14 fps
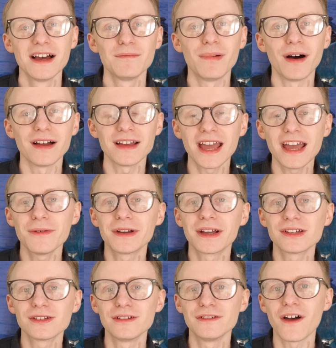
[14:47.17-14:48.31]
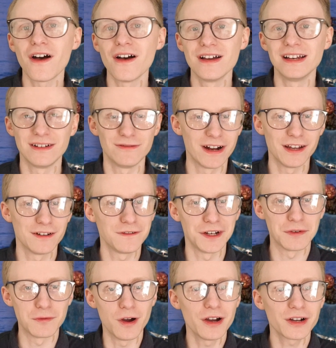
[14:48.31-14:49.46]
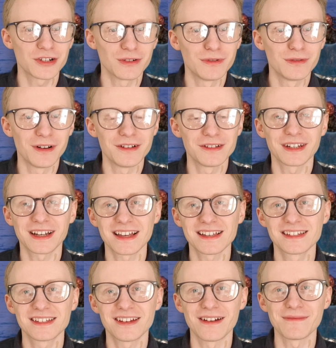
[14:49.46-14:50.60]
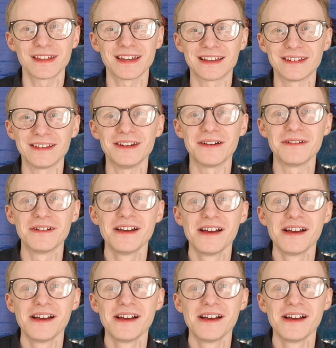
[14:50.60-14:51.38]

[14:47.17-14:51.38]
But hearing a sort of early radiophonic workshop, almost, I guess, type thing, you know,